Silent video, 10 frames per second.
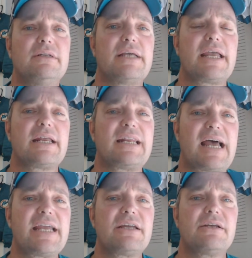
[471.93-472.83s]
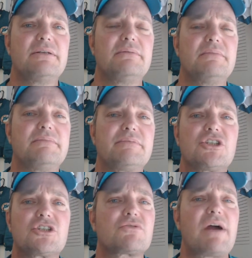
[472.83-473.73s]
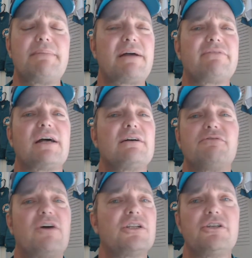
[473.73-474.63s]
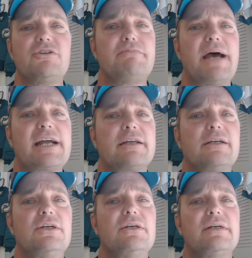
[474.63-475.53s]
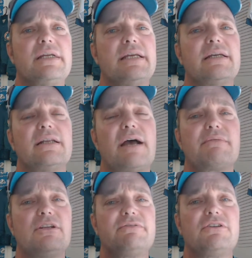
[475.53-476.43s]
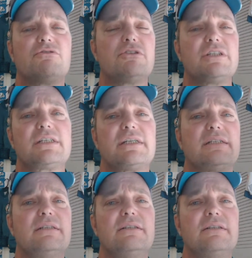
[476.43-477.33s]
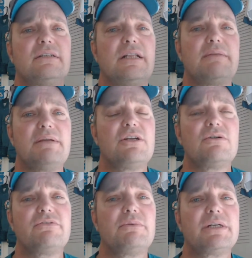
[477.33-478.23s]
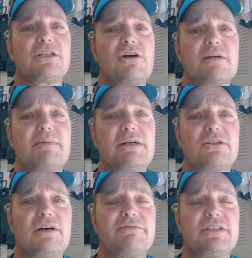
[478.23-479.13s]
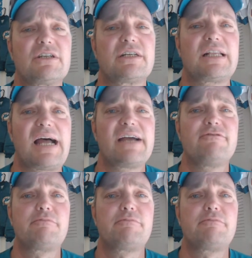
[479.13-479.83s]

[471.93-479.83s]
and like. Subscribe, I'll follow you back, and I would love to grow this. And let me know if you want to talk about Dolphins on a live